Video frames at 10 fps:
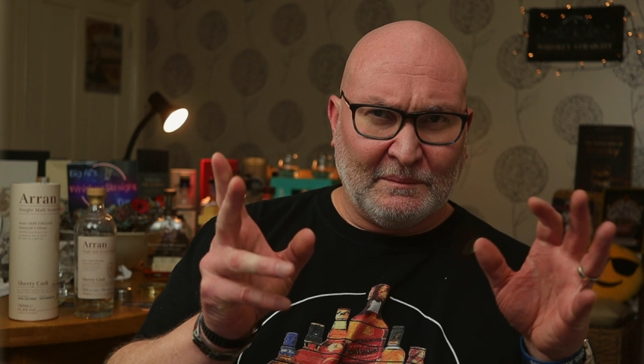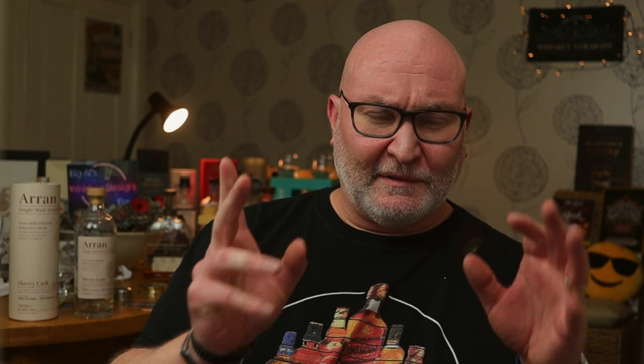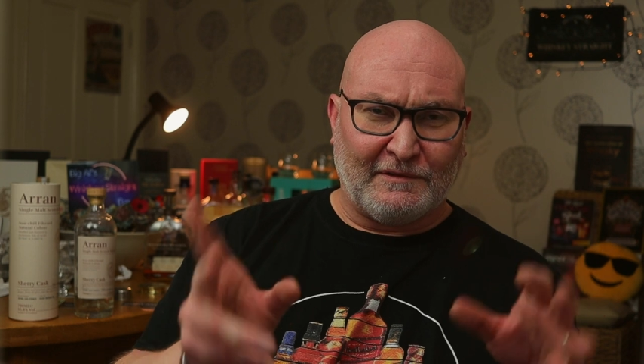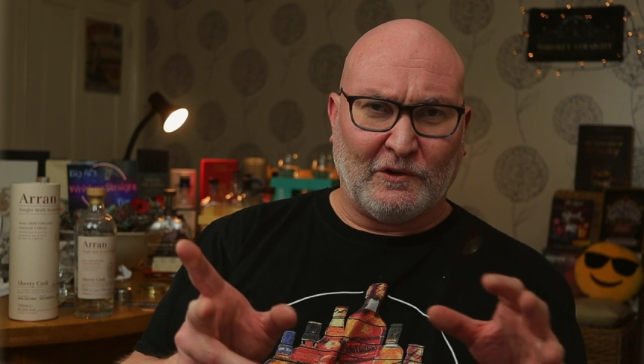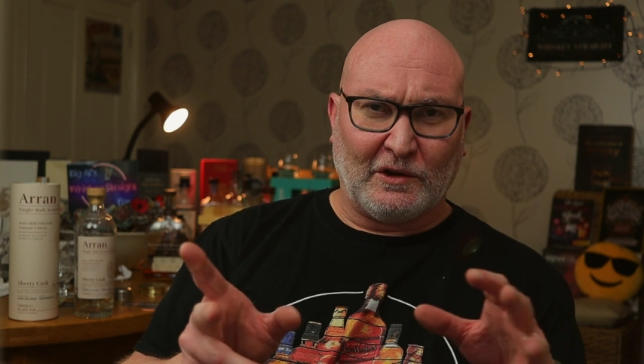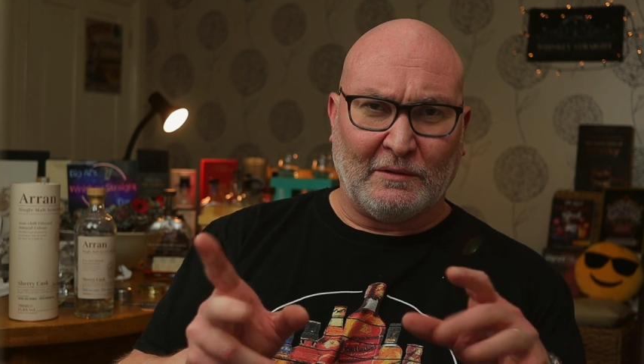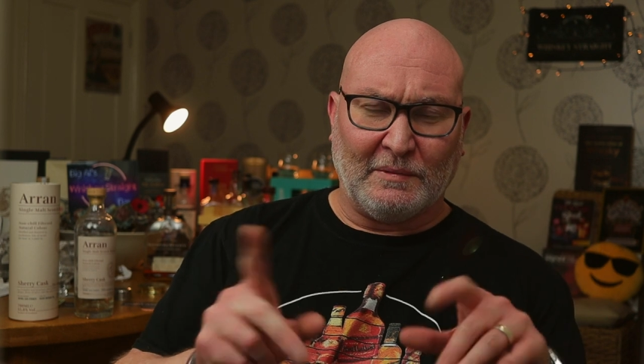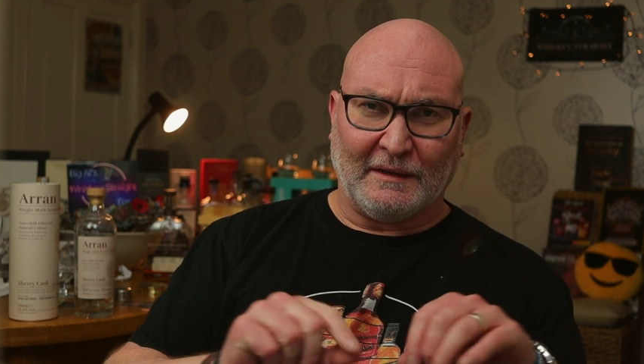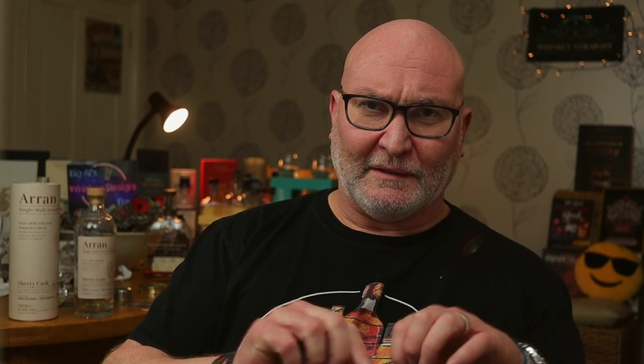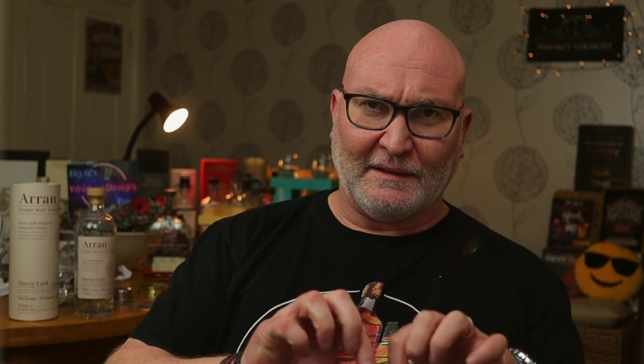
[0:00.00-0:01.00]
before
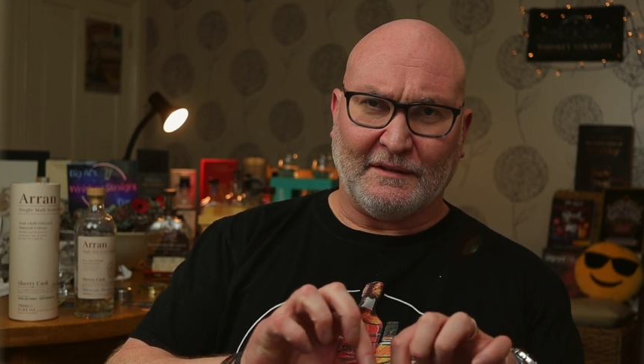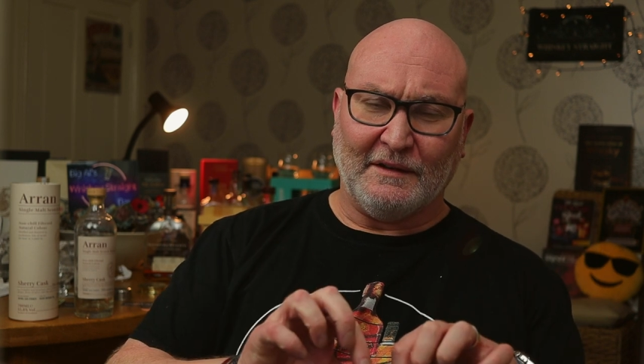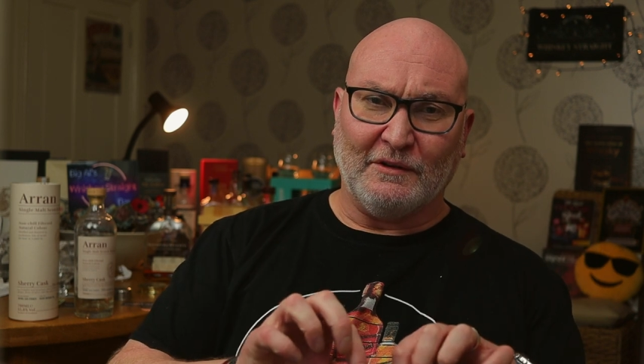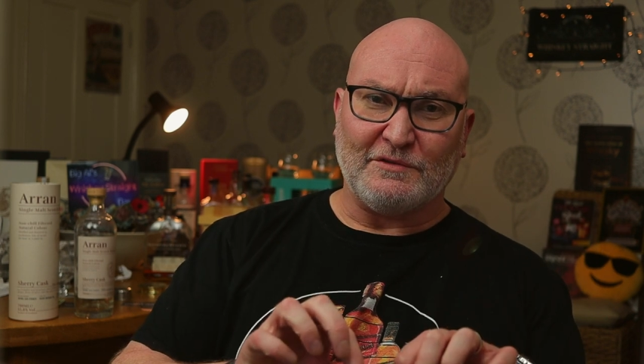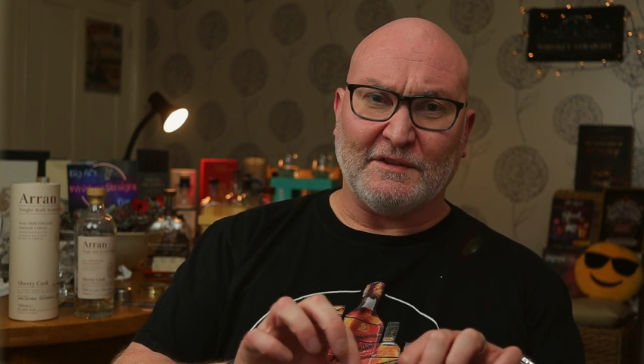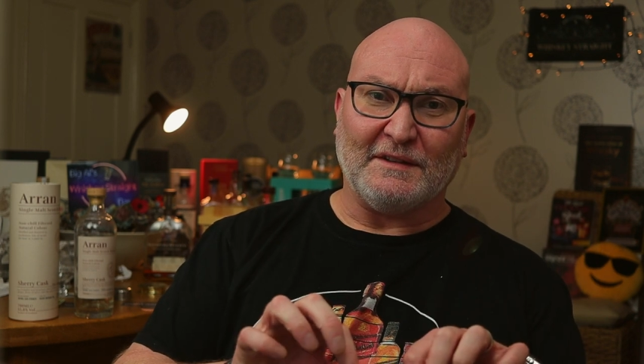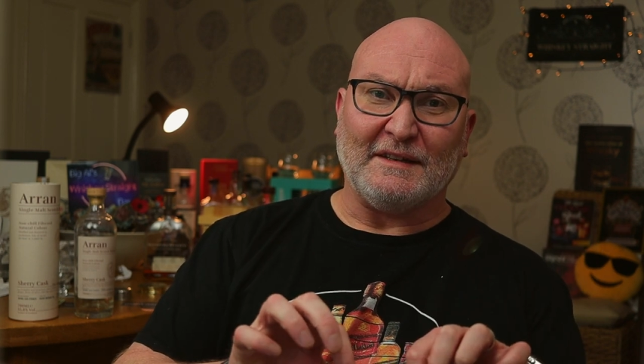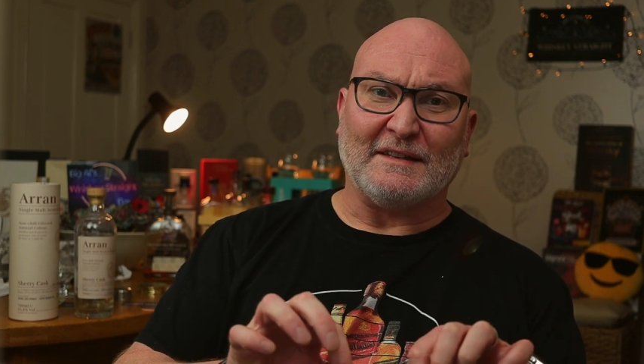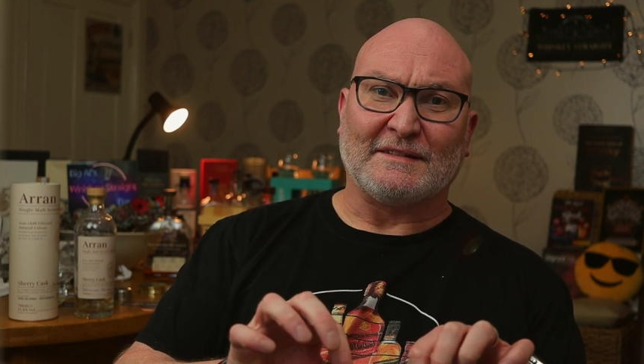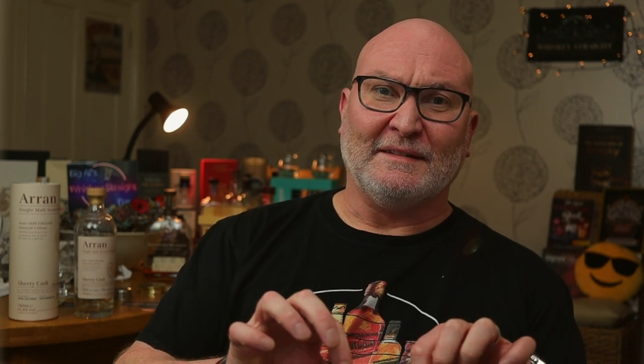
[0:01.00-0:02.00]
we get into the nosing and
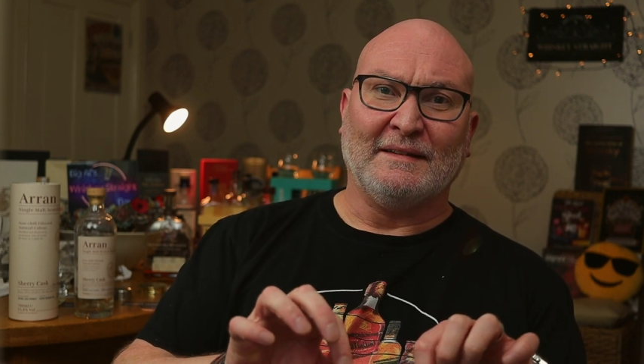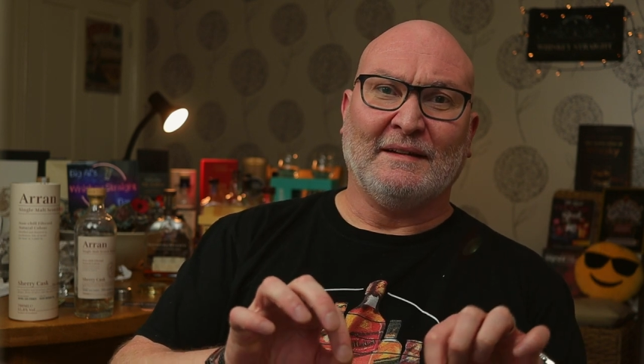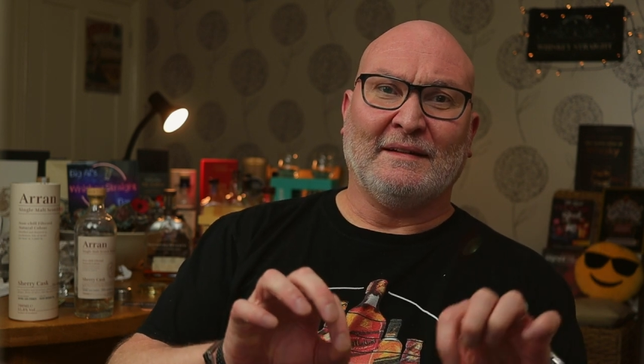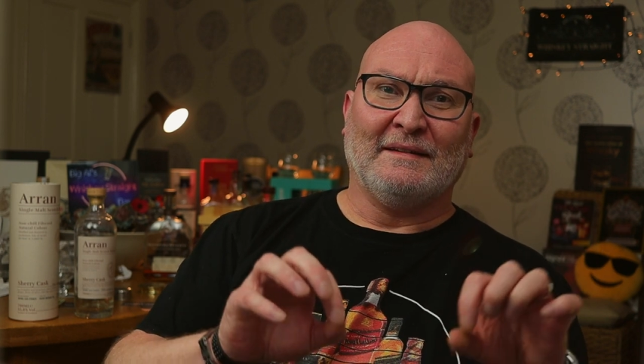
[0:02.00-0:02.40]
tasting,